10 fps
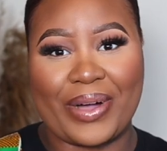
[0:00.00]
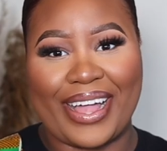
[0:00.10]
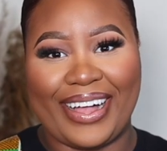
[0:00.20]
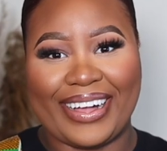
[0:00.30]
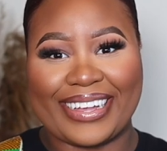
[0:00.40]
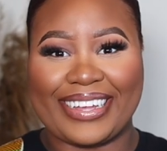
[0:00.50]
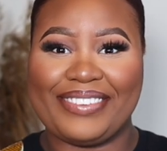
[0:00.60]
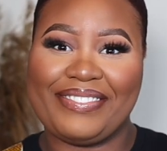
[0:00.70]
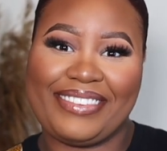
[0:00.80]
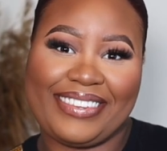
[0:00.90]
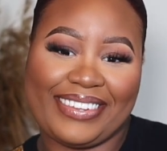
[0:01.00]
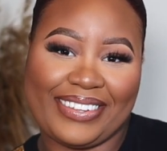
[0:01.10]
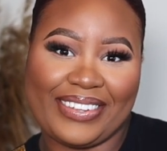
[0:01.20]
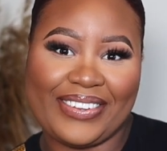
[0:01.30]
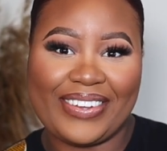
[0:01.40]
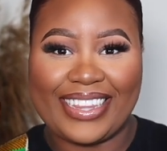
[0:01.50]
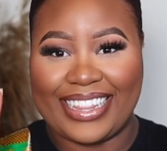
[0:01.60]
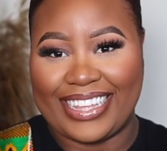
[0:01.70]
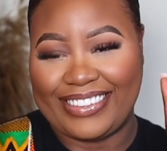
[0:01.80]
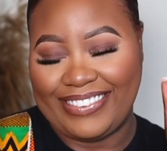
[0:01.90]
Welcome to
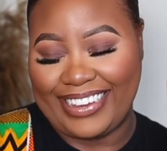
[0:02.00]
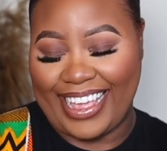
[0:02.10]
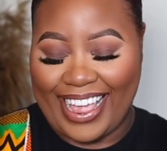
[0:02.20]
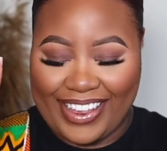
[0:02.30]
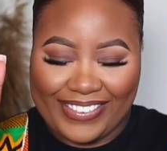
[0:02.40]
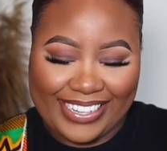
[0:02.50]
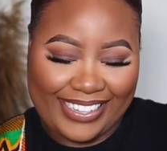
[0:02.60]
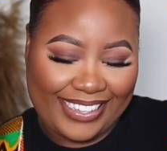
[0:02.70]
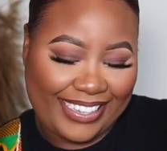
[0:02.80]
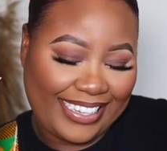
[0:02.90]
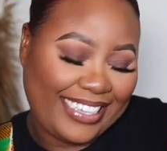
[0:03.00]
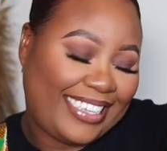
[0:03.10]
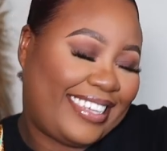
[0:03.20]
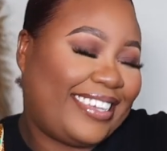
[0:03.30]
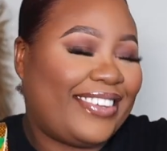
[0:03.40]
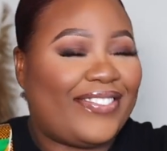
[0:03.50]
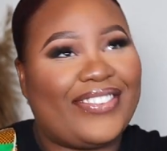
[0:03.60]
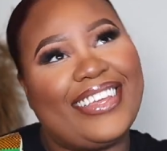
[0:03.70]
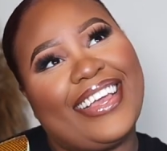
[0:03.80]
the Cherries TV.